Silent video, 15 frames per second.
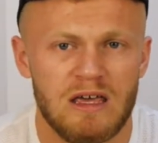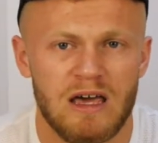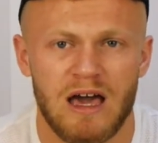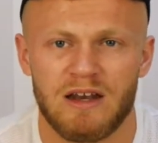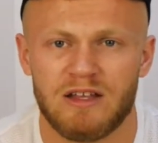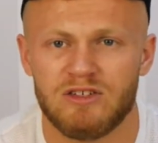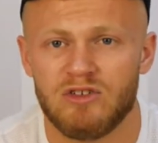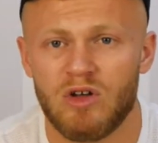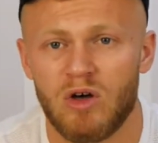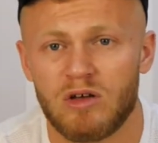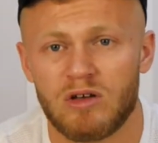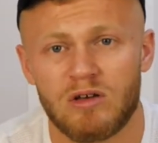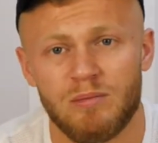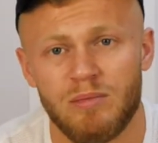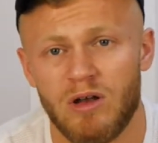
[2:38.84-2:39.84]
and it's
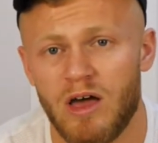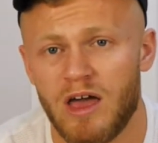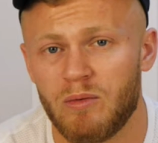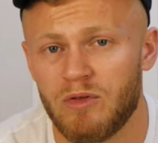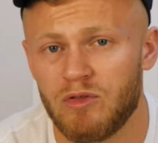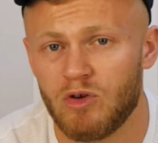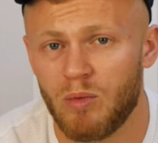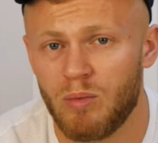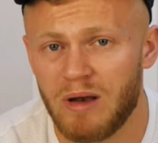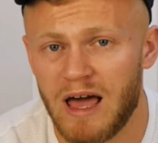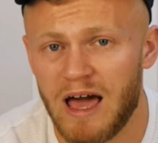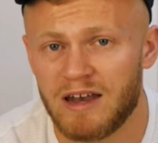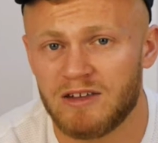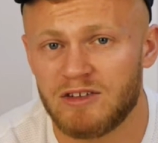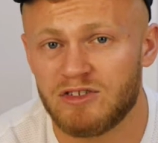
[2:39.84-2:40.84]
not complying with your
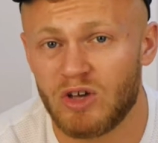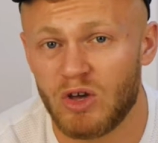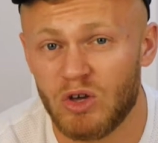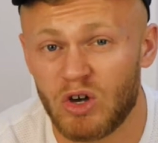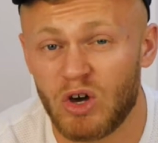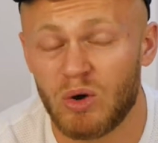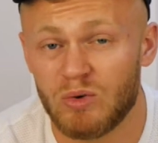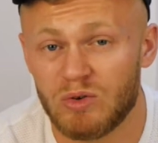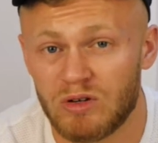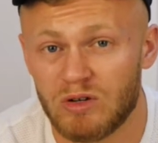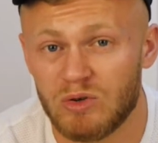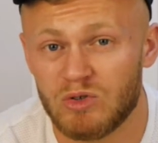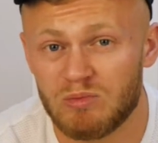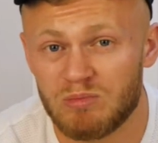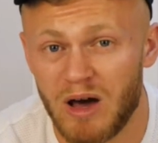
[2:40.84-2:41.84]
plan, so you're going to
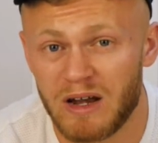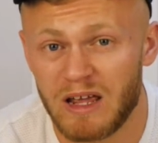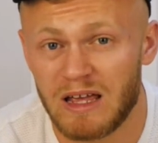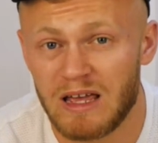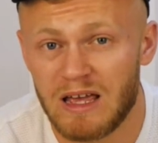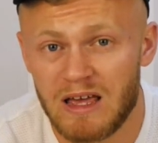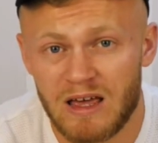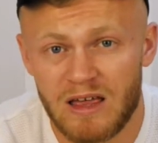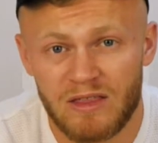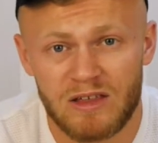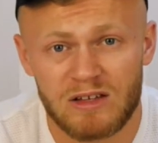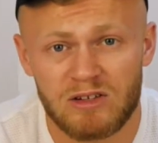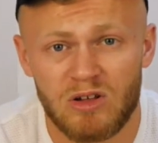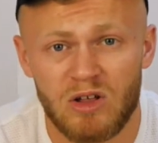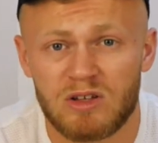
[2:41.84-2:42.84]
lose money.
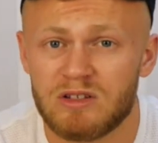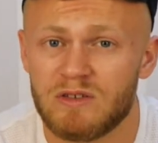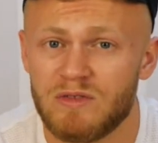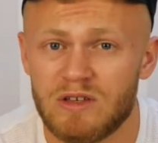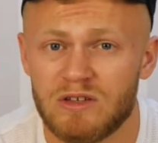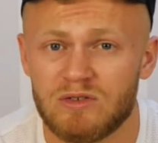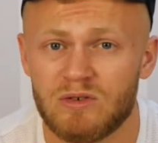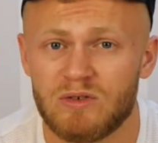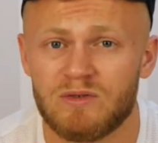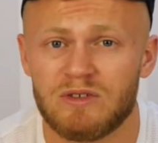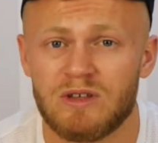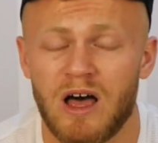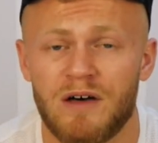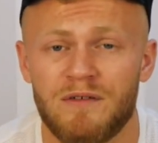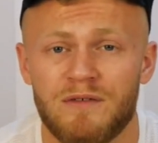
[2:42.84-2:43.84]
There's lots of this sort of
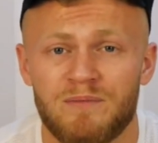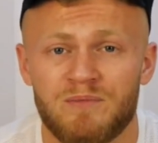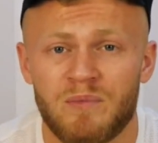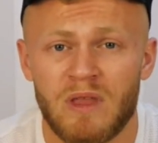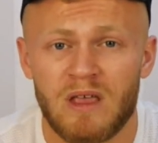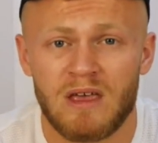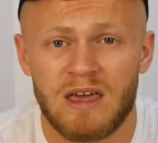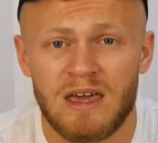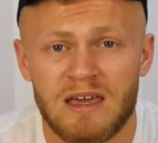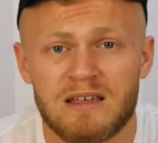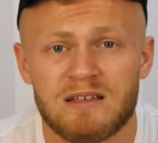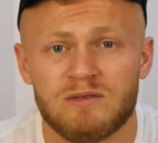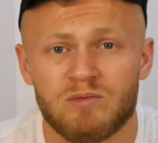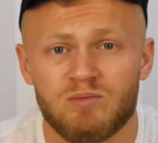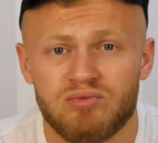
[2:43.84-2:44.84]
stuff. It
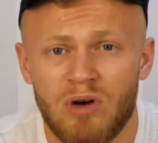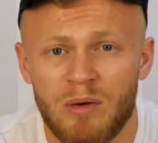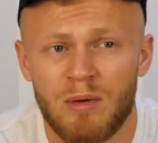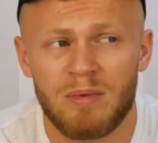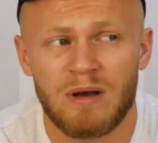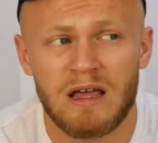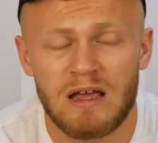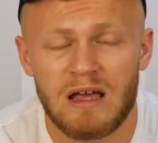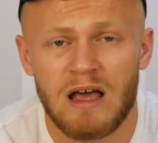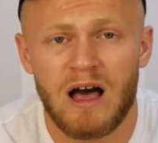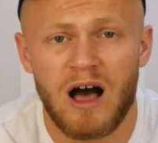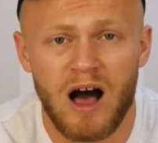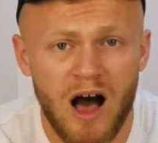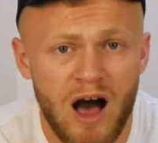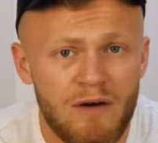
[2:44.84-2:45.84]
is probably
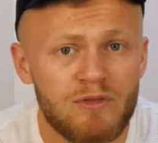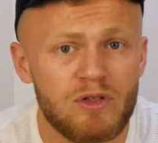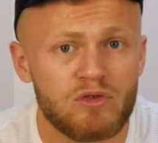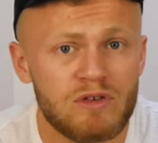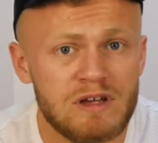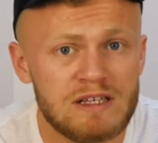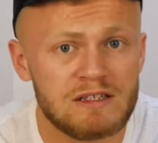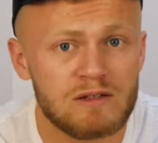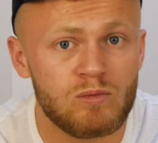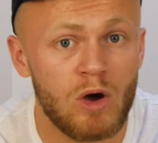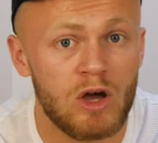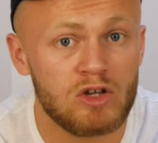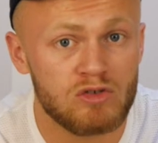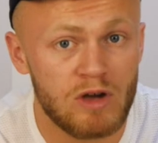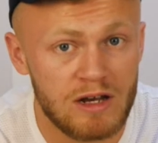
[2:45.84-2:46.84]
half the reason
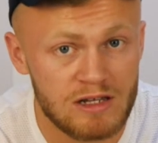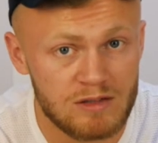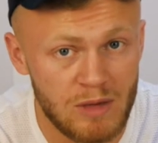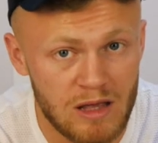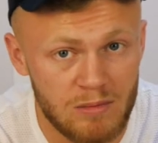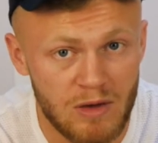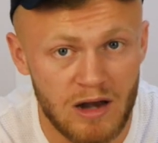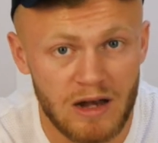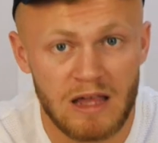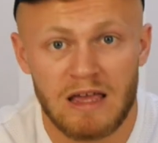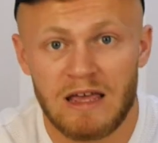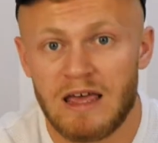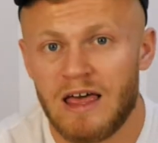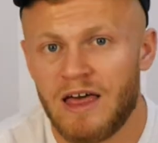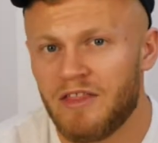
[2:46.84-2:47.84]
why traders make money.
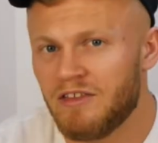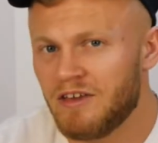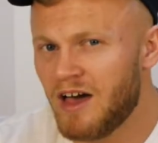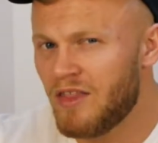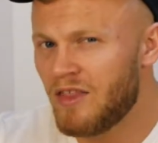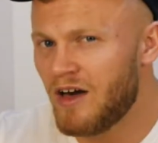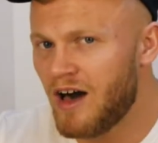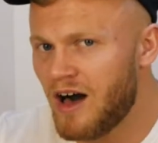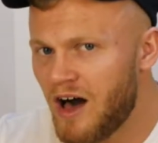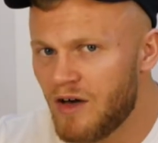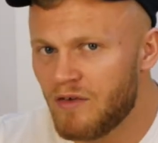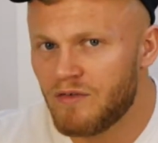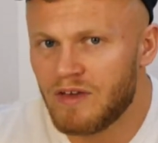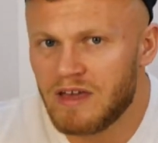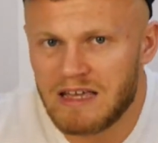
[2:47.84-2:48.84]
The other
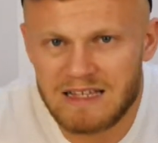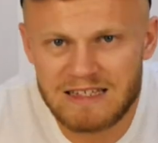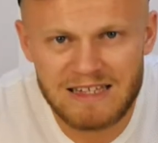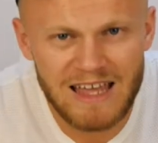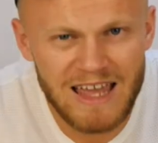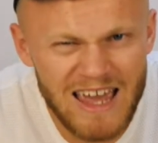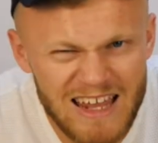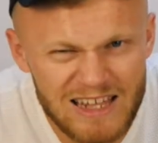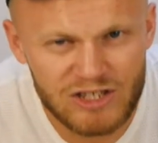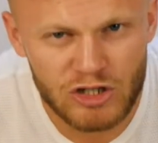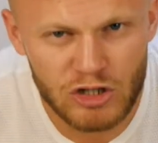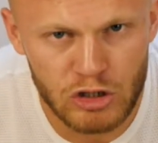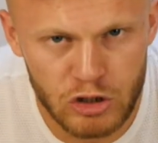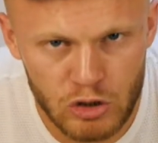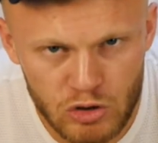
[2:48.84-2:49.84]
half is
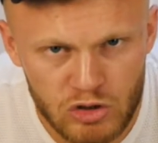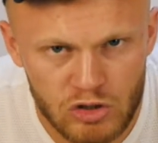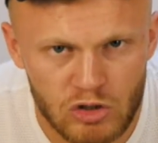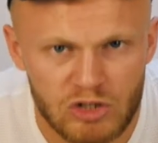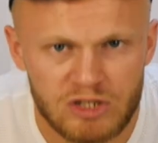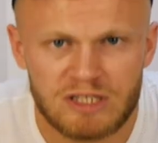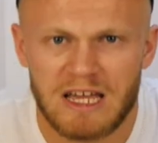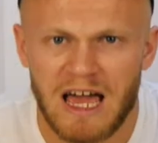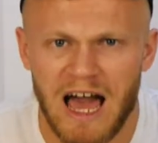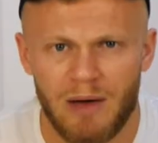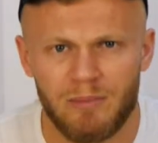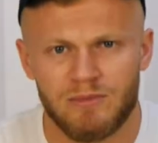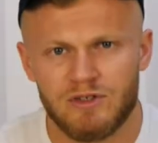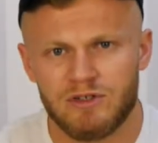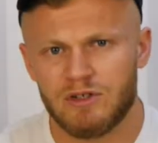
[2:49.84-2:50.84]
institutional
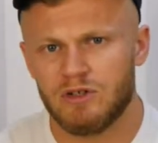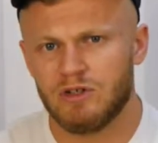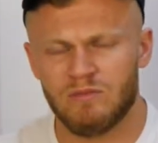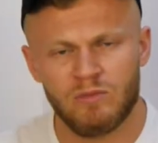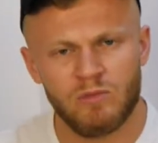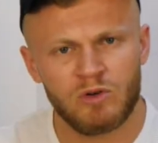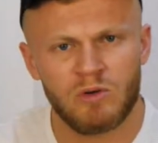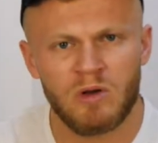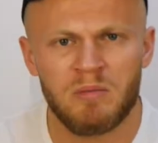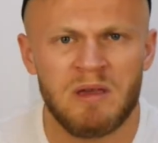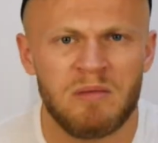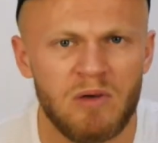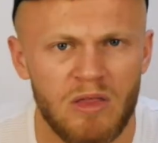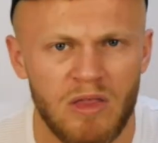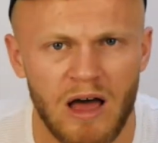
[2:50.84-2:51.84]
scams. What do I
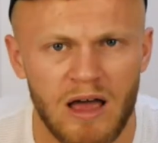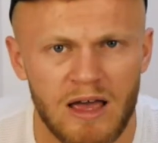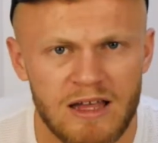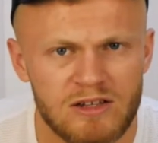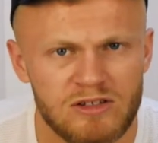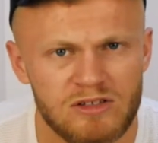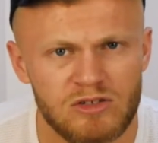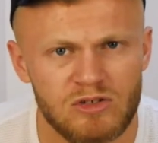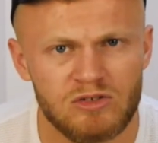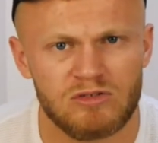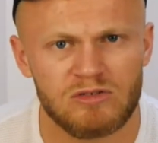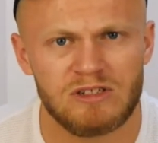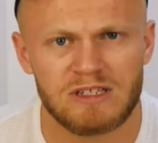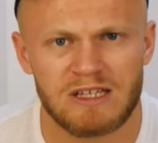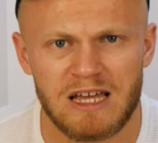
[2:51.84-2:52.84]
mean by that?
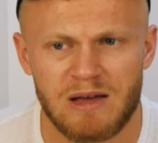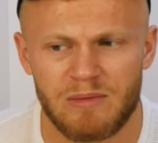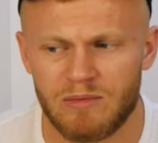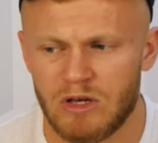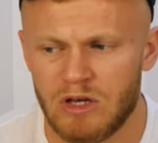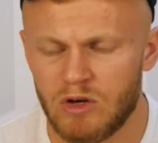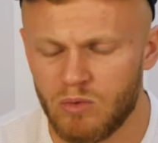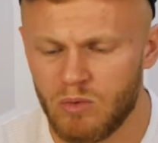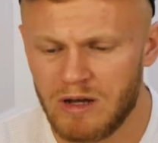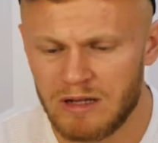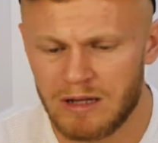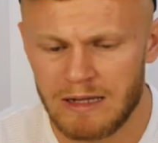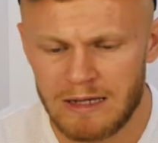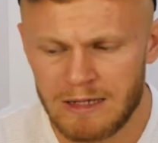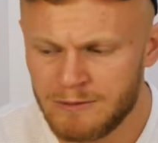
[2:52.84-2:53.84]
Institutional scam.
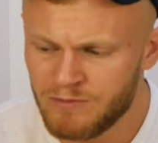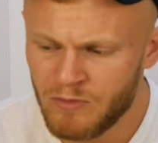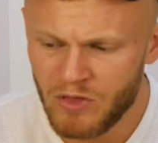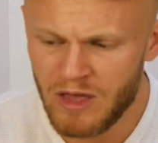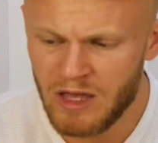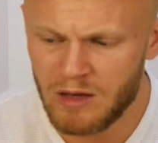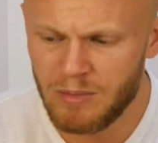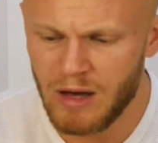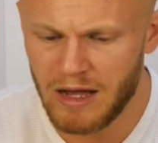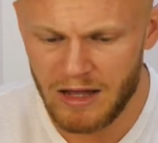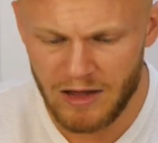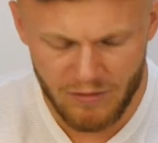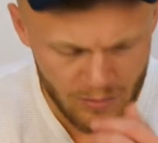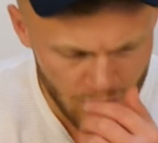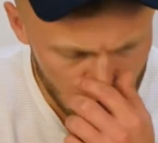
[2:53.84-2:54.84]
Well, think about it.
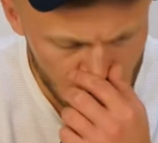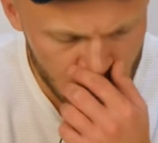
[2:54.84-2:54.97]
If most